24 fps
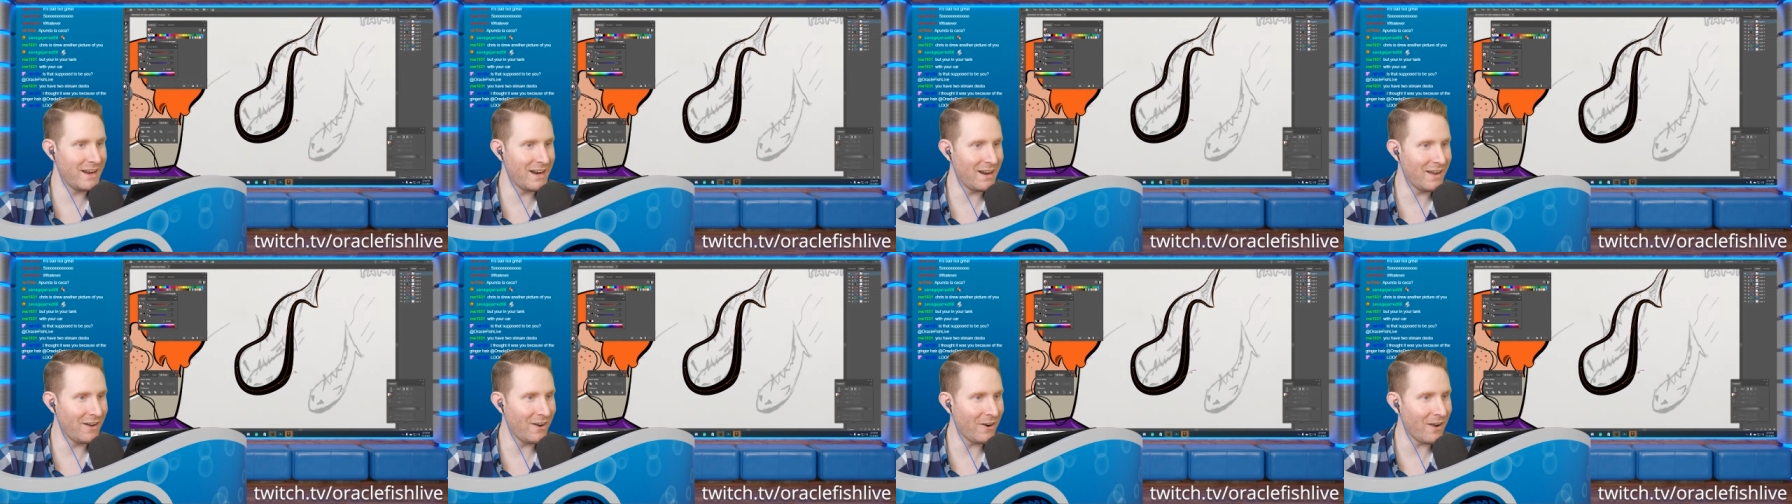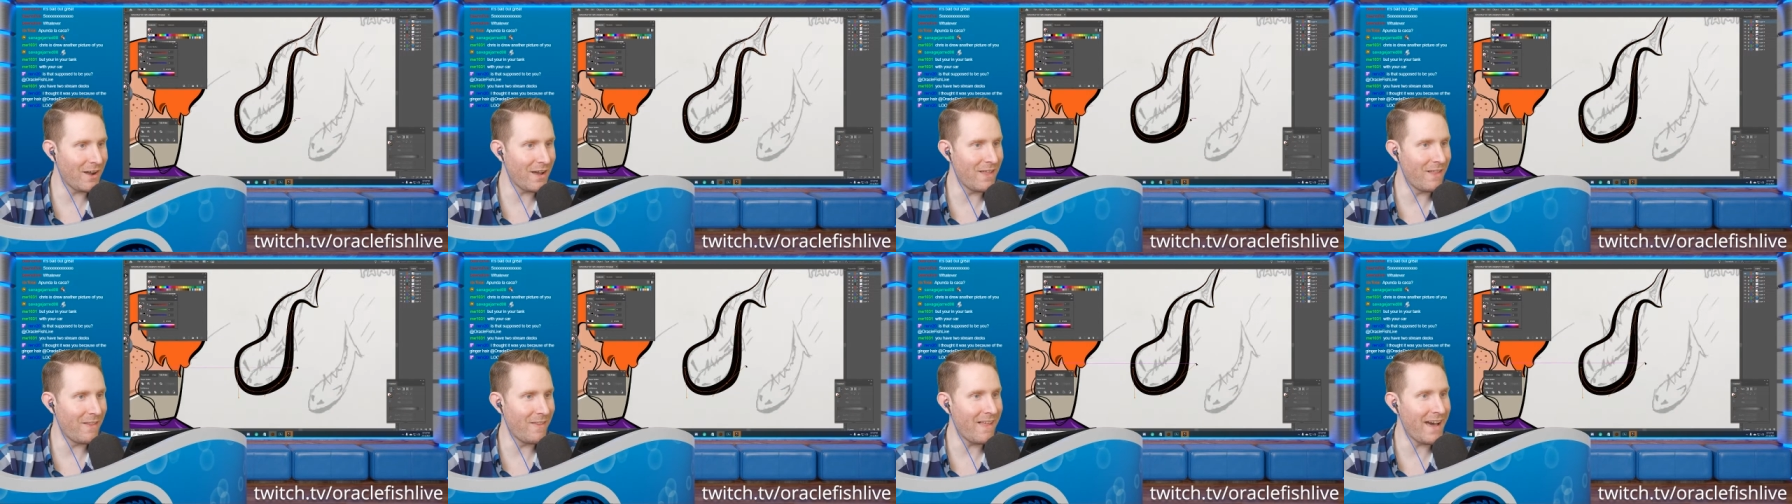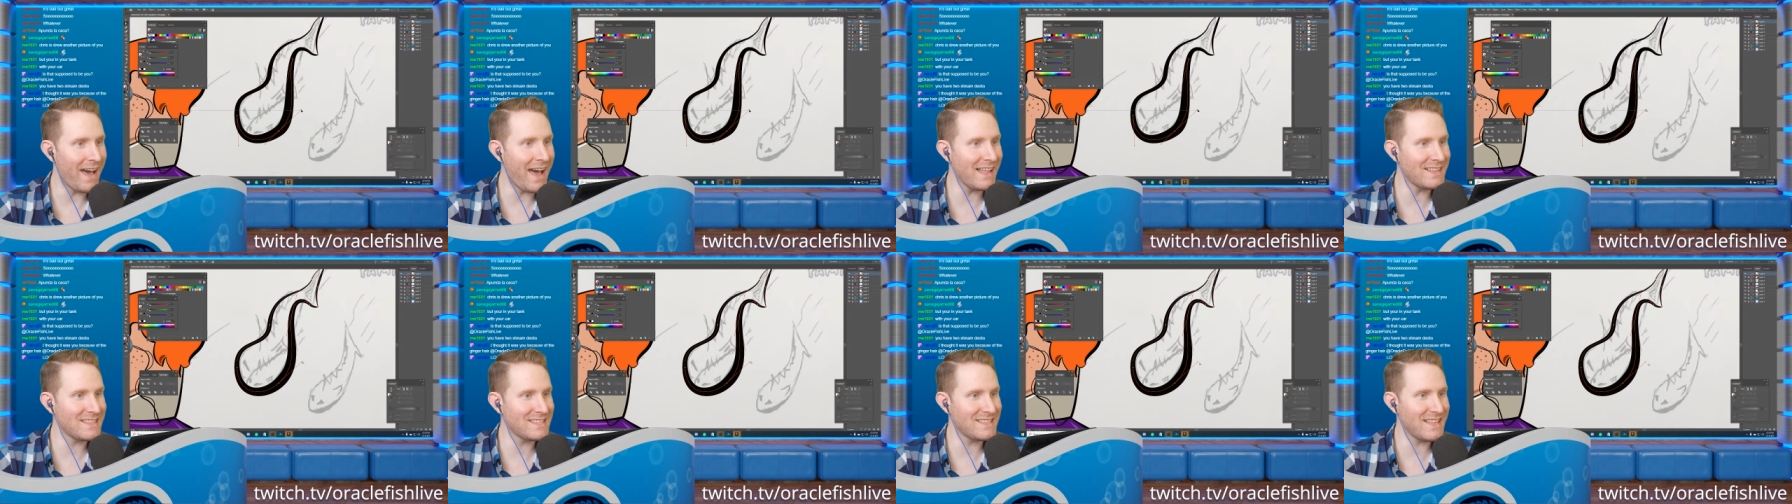okay, and
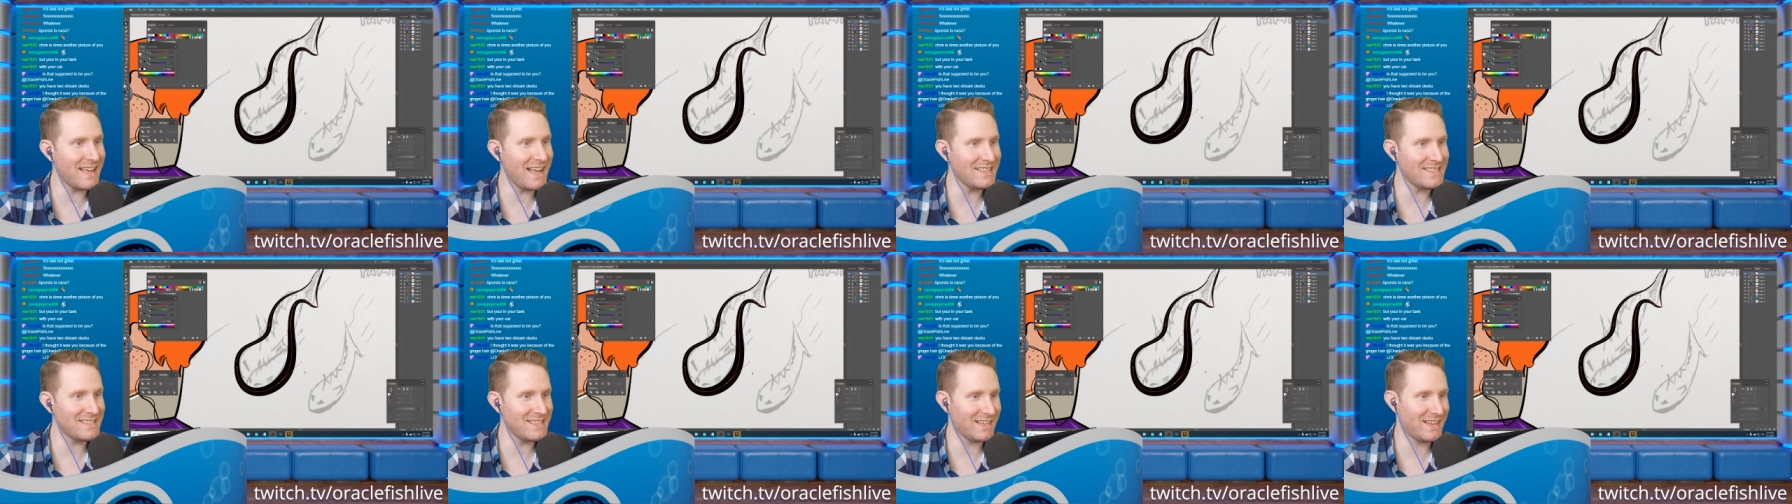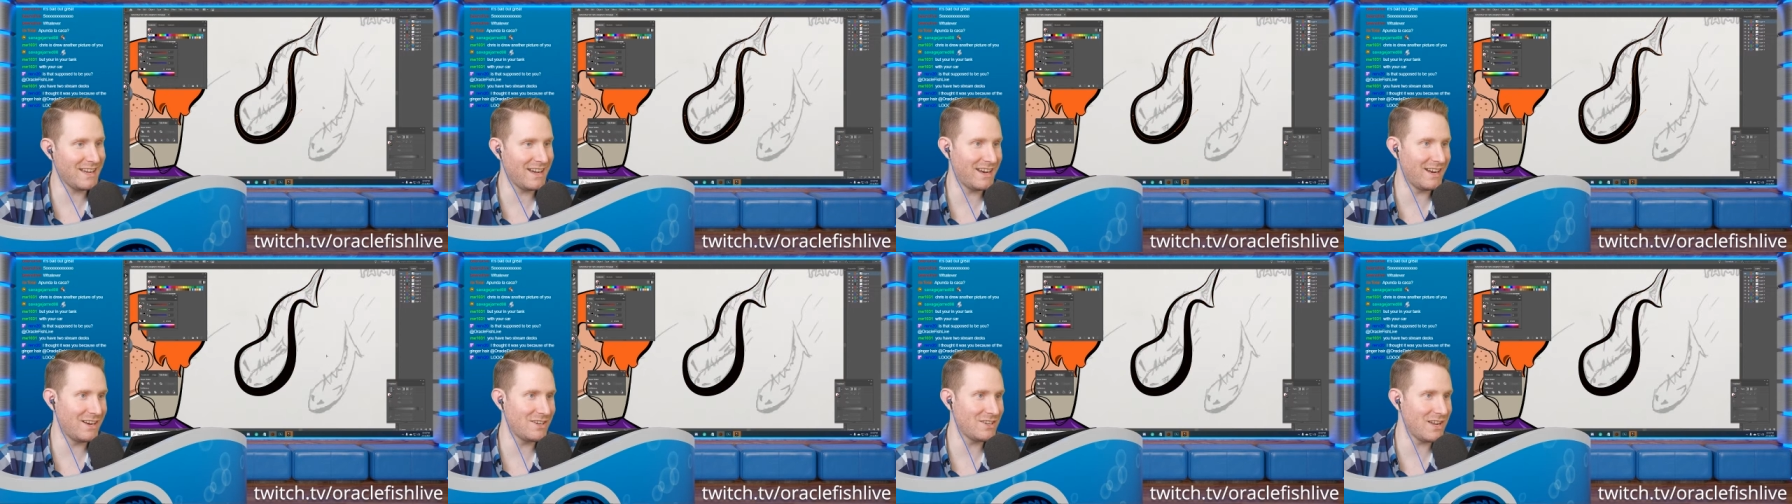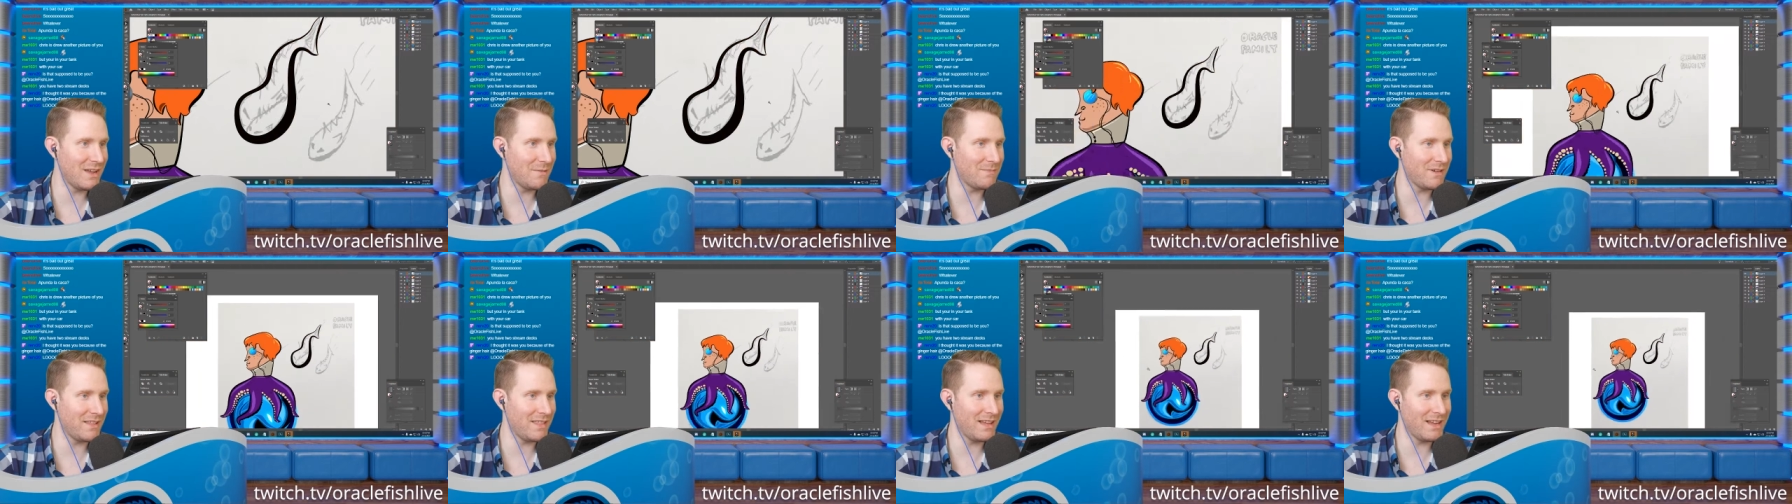that's the kind of
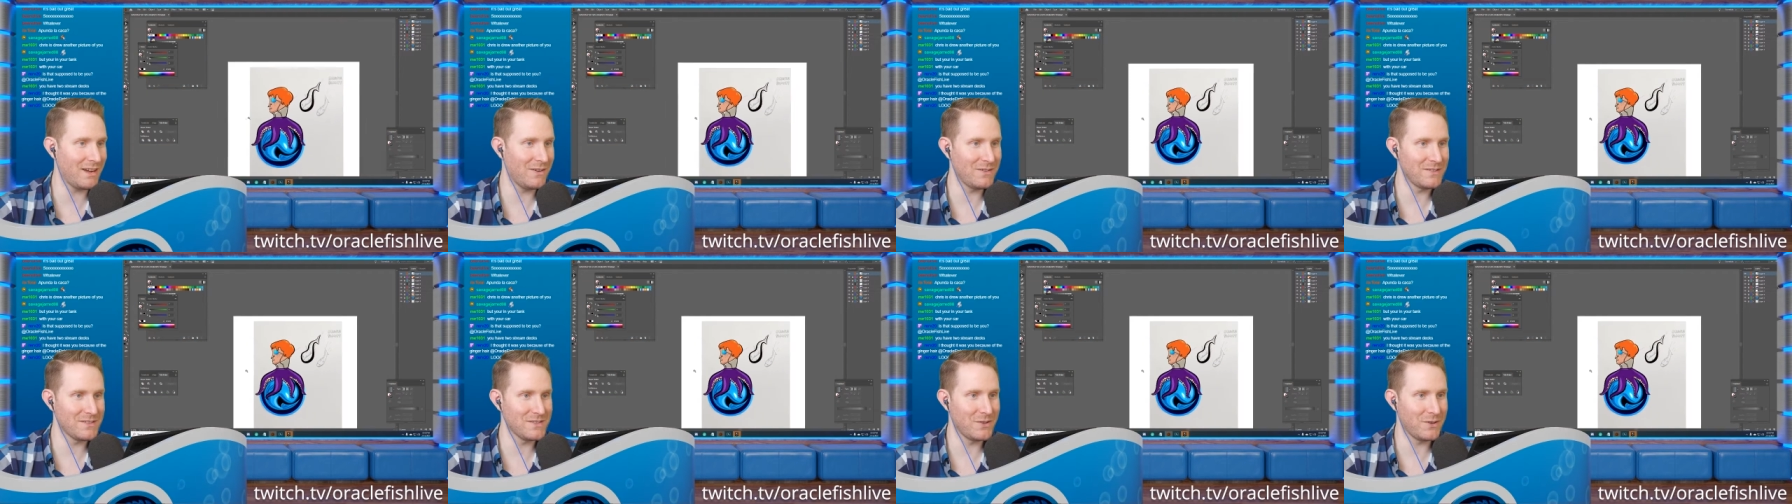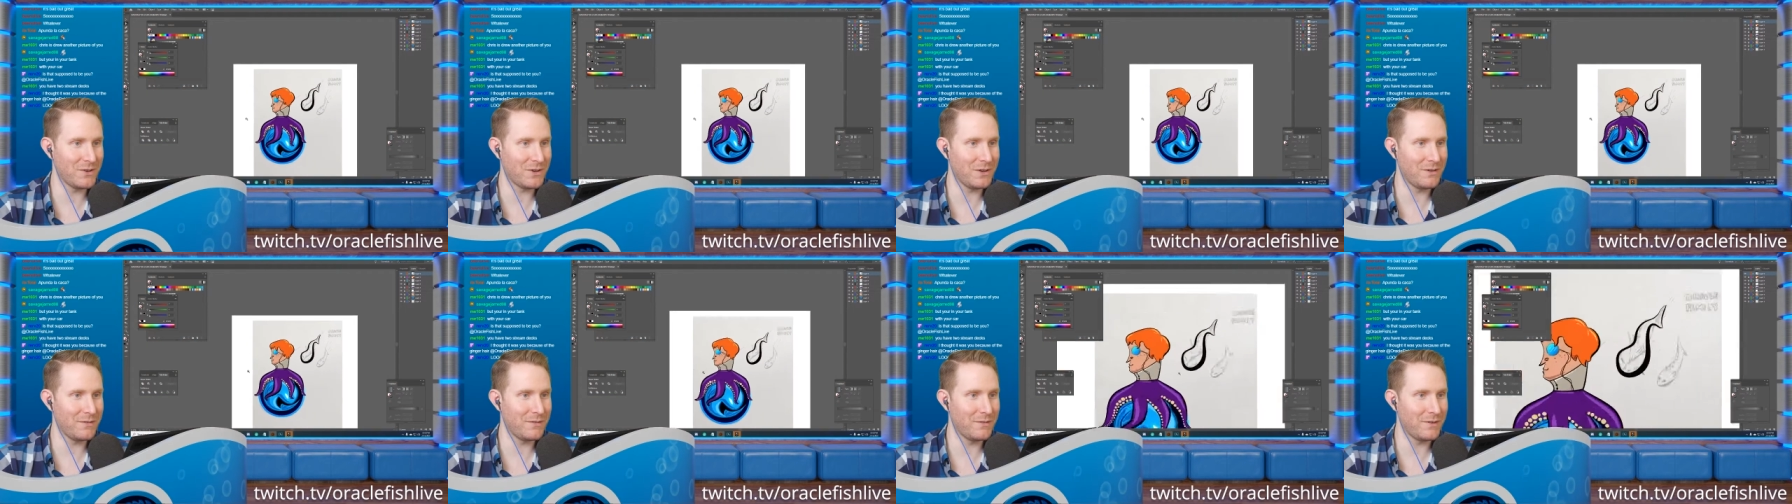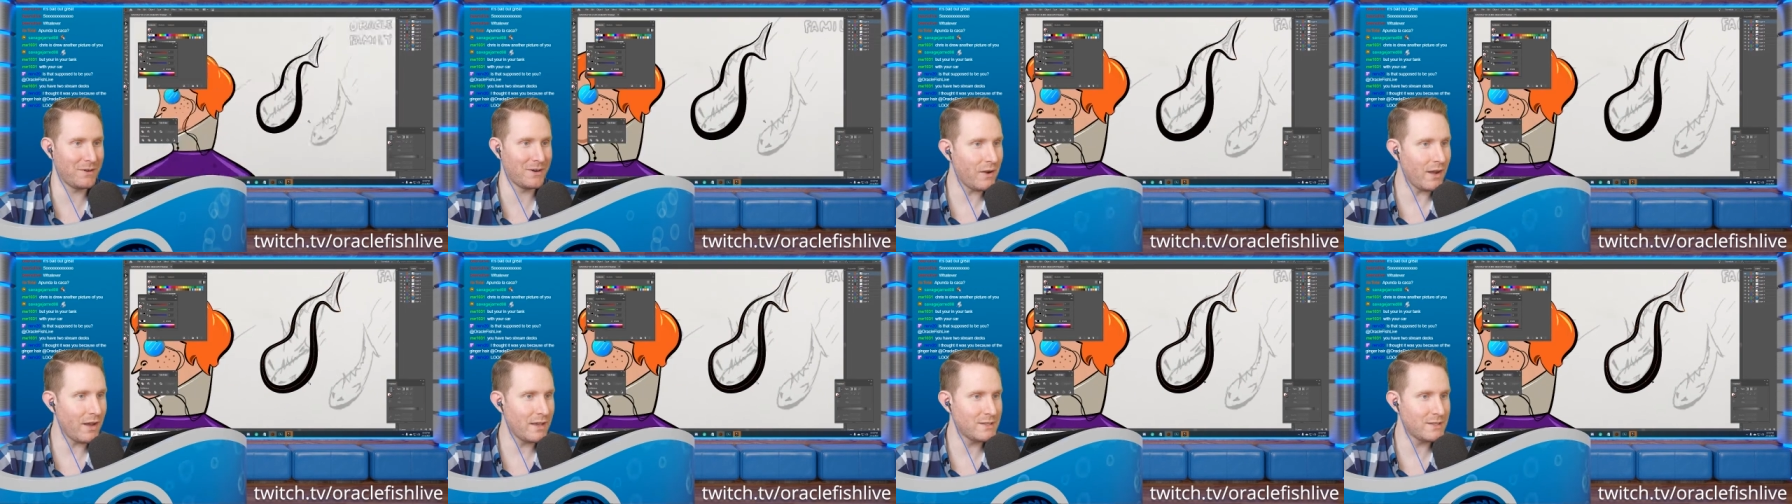shape I think I was looking for.